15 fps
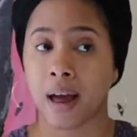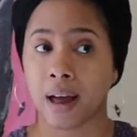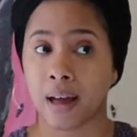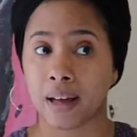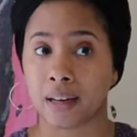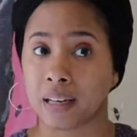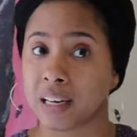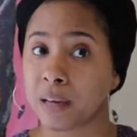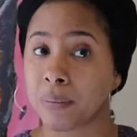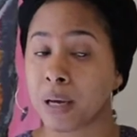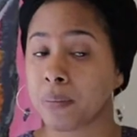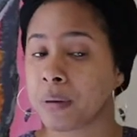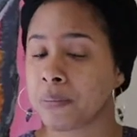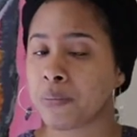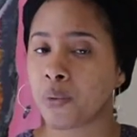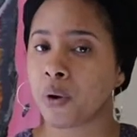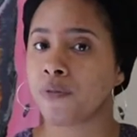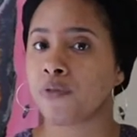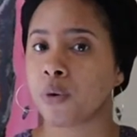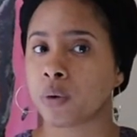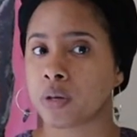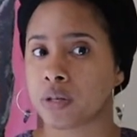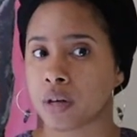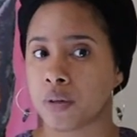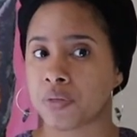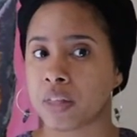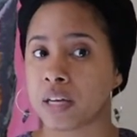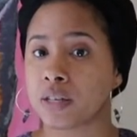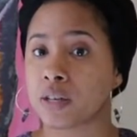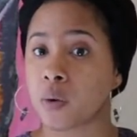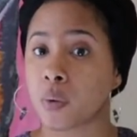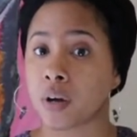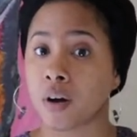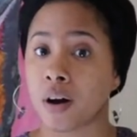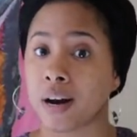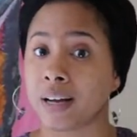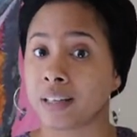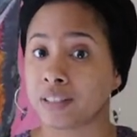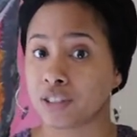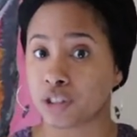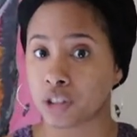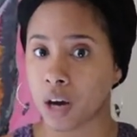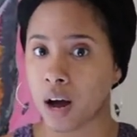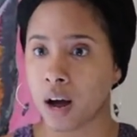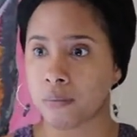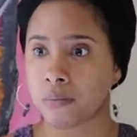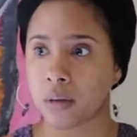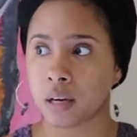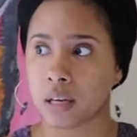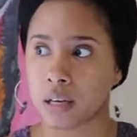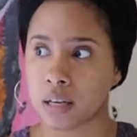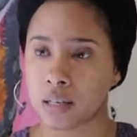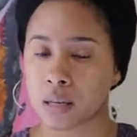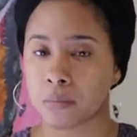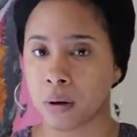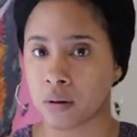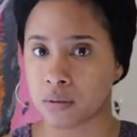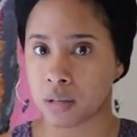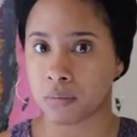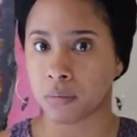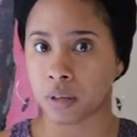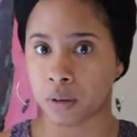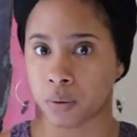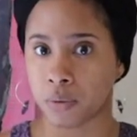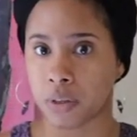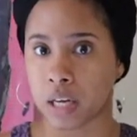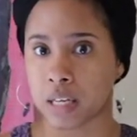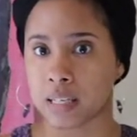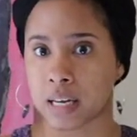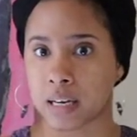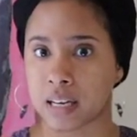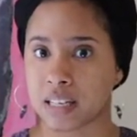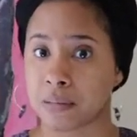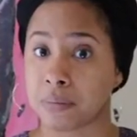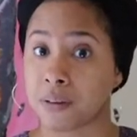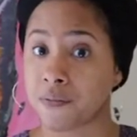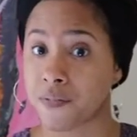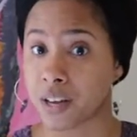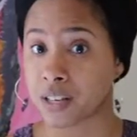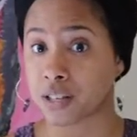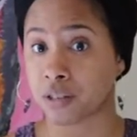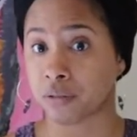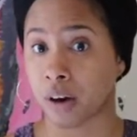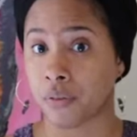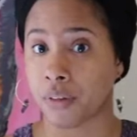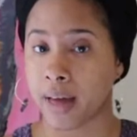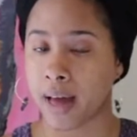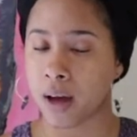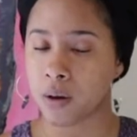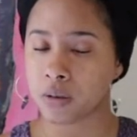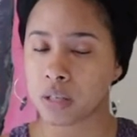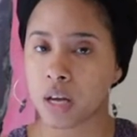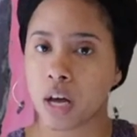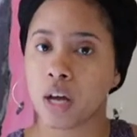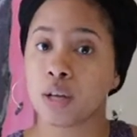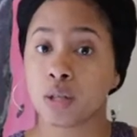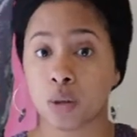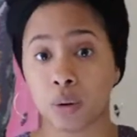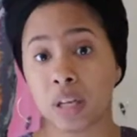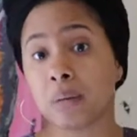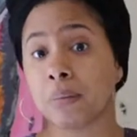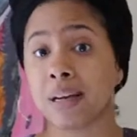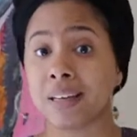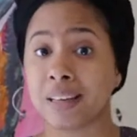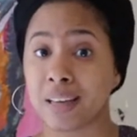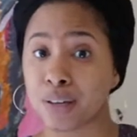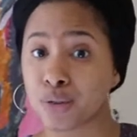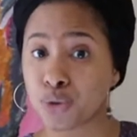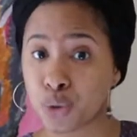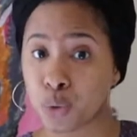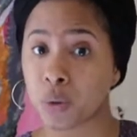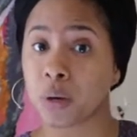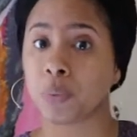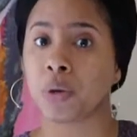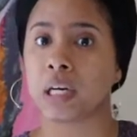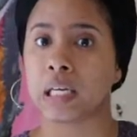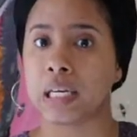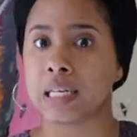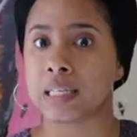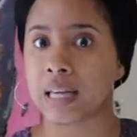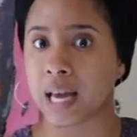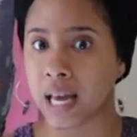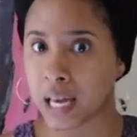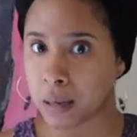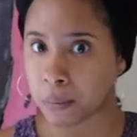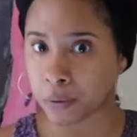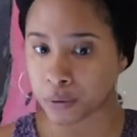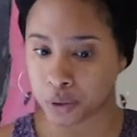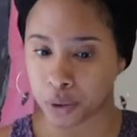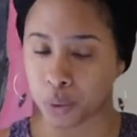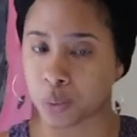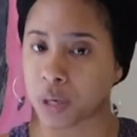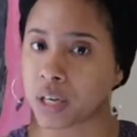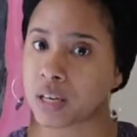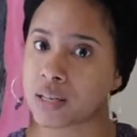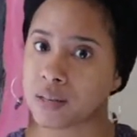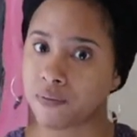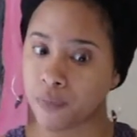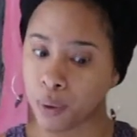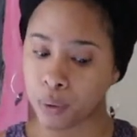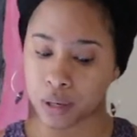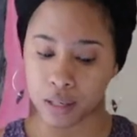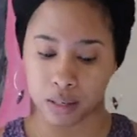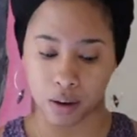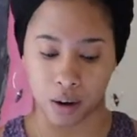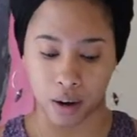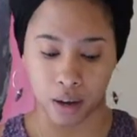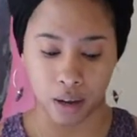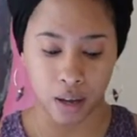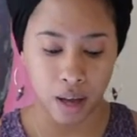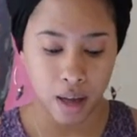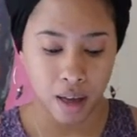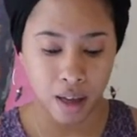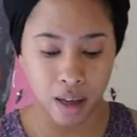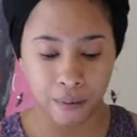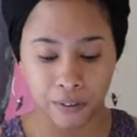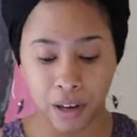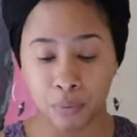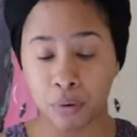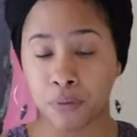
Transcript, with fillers: And he may be more focused on things going on at his job than he is about some little things that need to be fixed around the house. So he may get to it when he's able to, when he's focused on it. If he